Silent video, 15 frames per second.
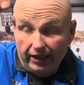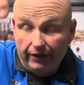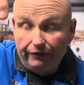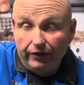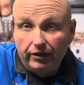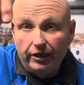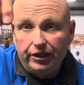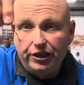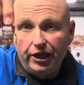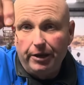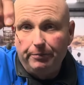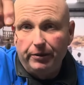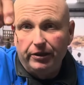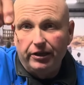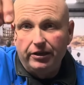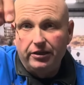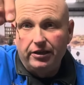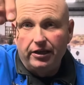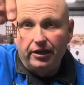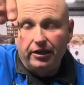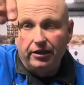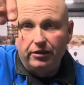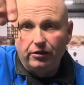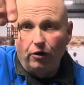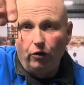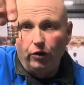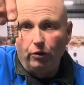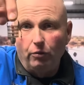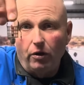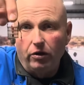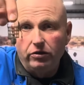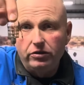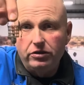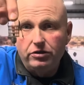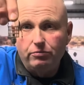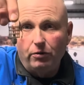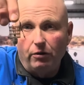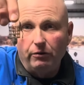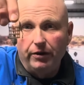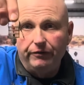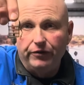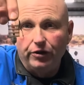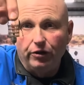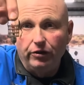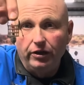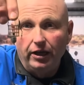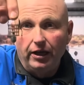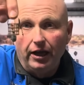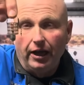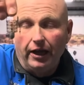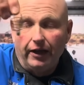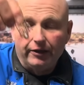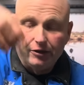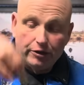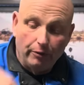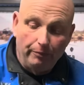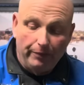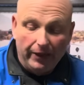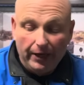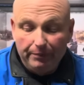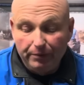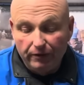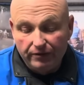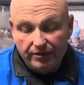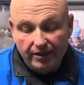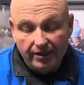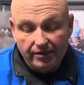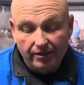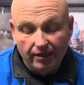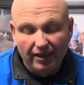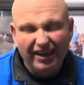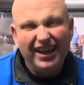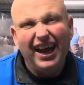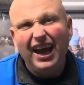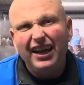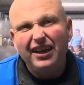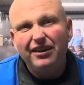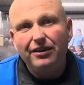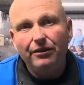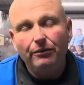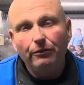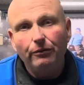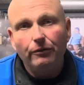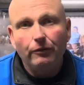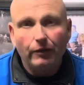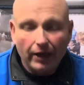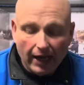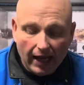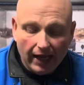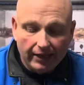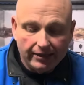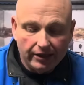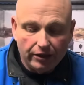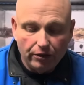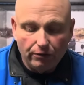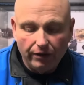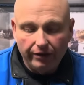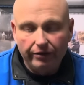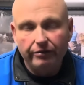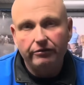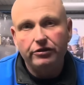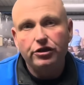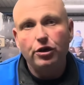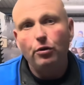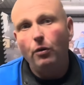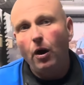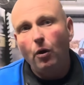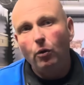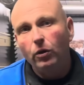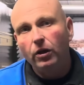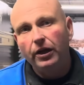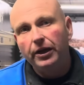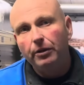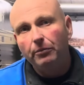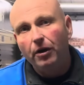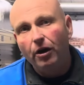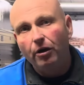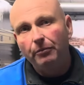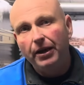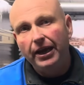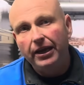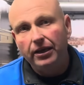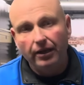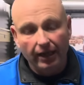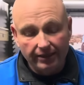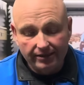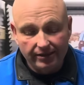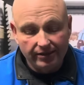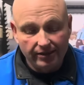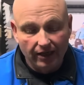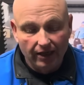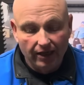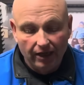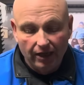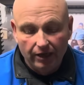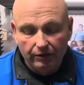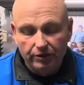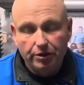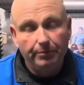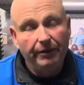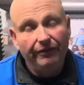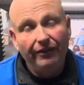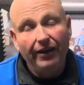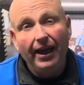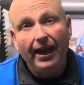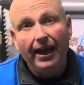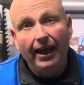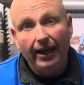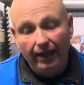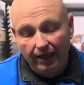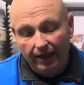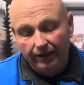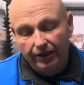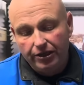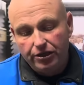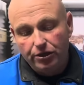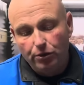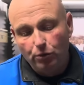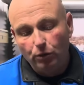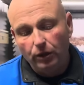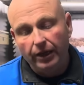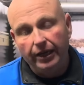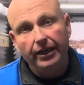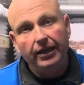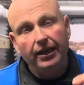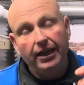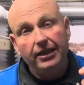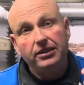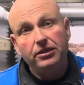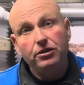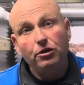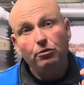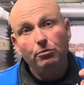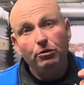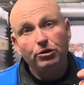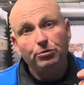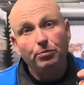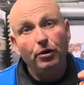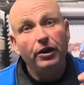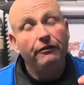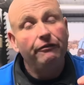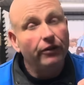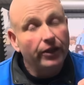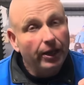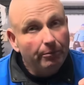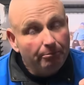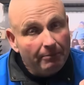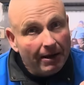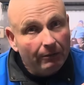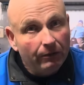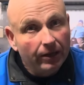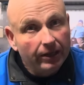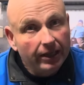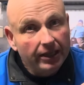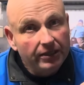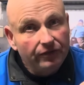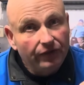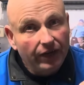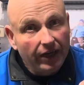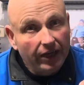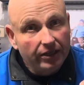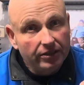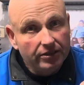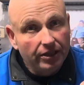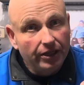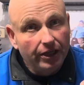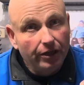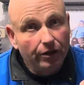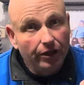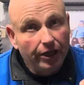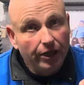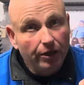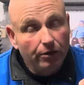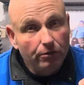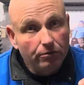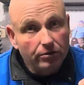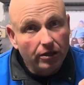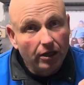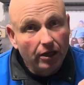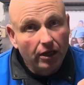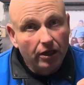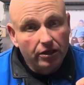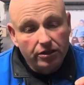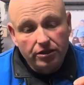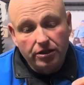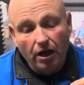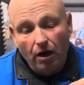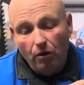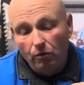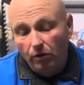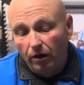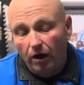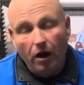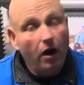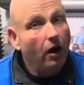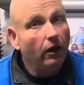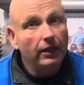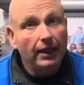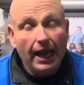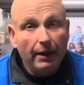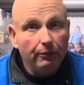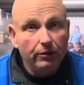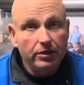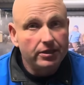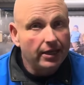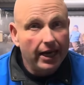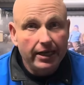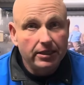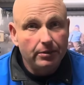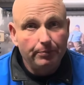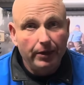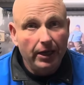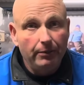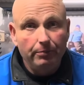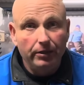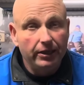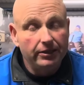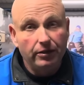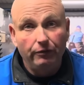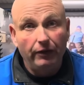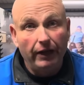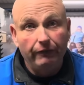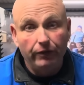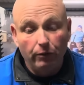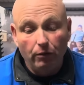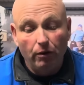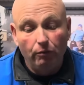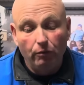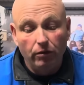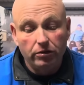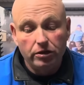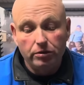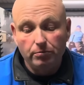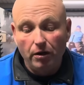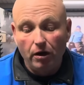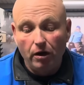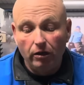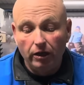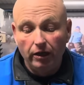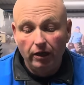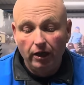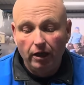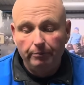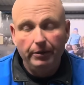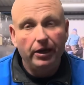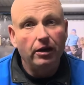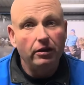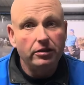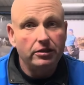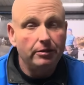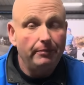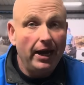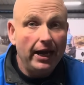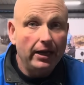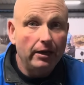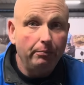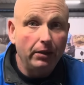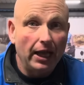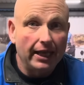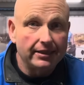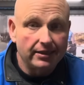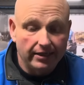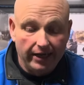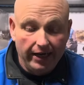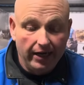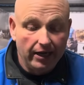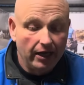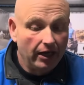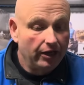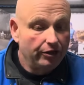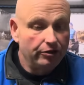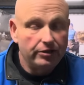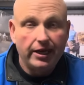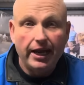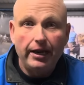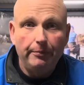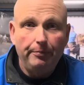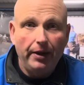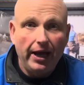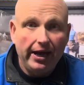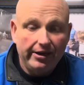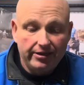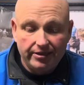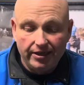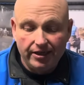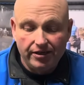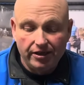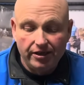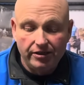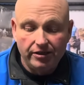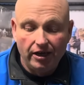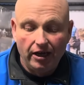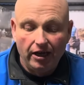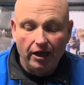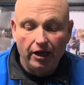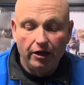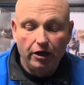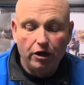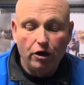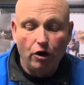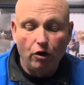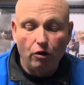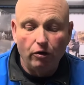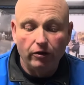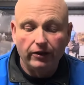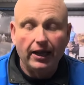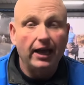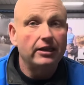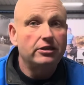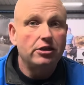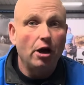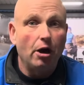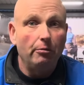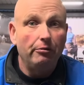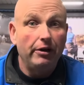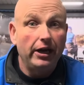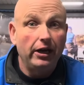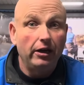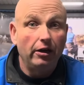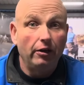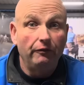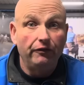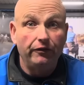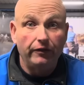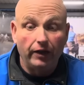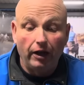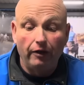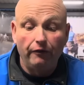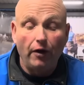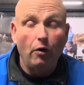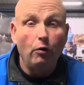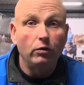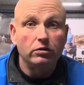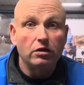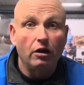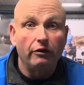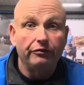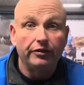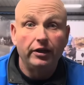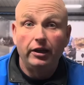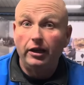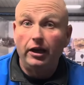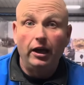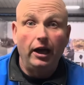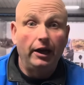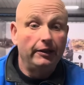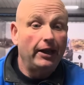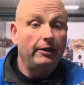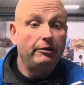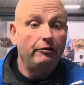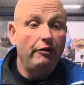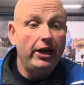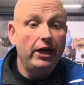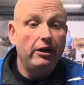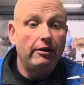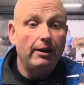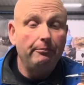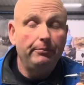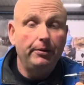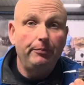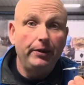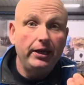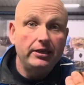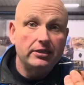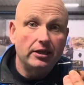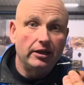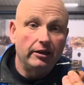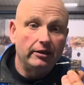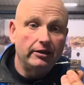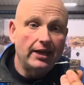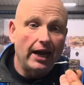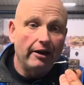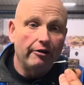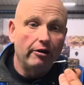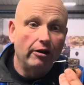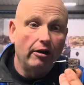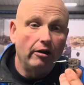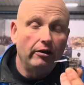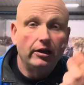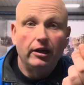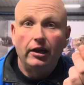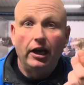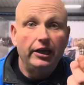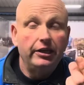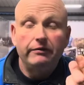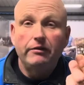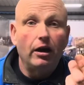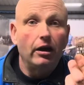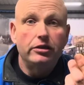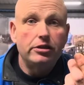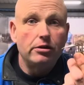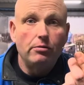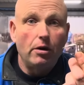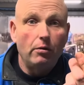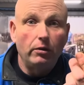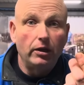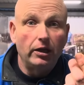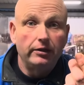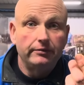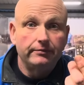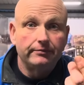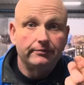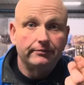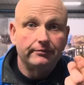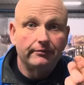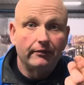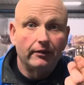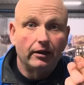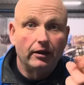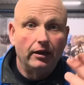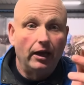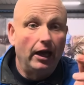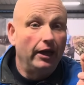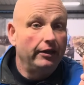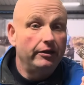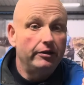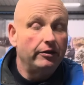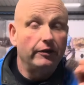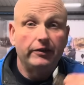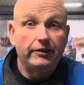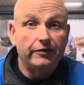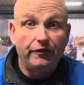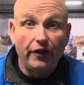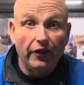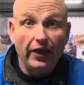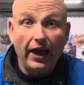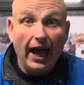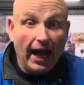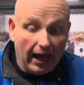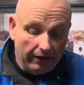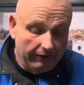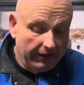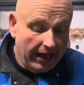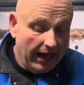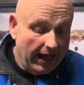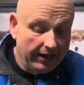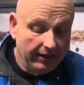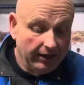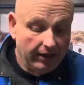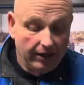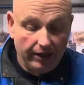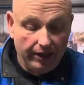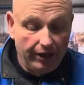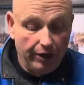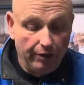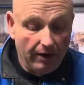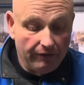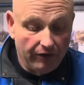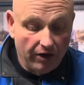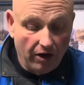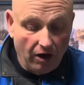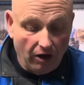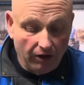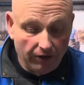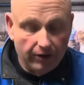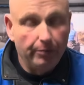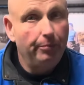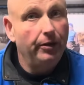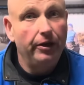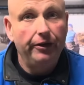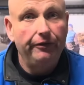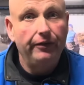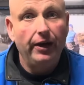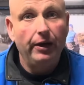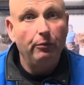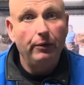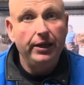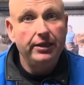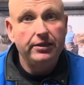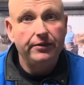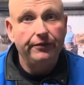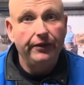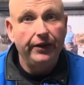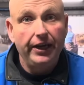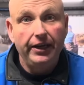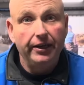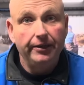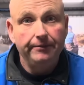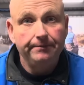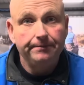Significantly cheaper than other ones, what we've done. Some people have says, can't you do a 2-hole in them or make it? I says, to be fair, the tooling is too much money for the amount of these feeders that you're going to use. So all I would say to people is that if they want one smaller, because they're made of plastic, just get a pair of scissors and cut that top ring of holes off. And then recramp a piece of Dacron on, and you've got a 2-holer. And for that, then you have got the perfect winter feeder.